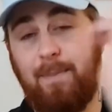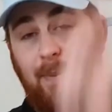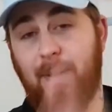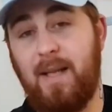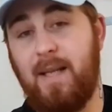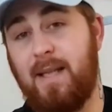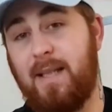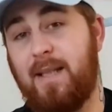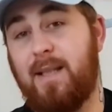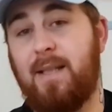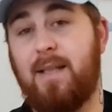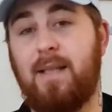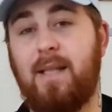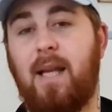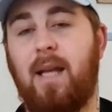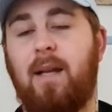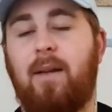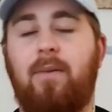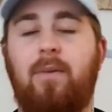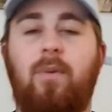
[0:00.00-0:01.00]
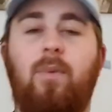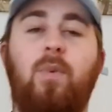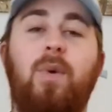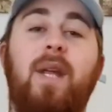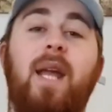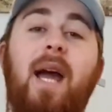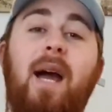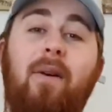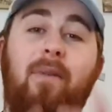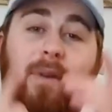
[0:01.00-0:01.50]
Peace.
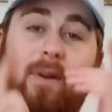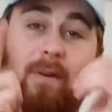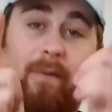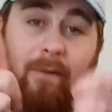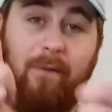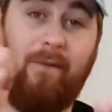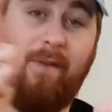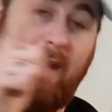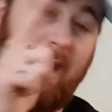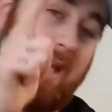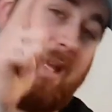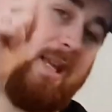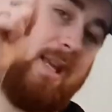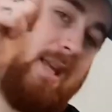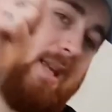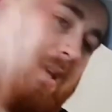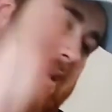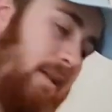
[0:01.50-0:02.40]
We out here.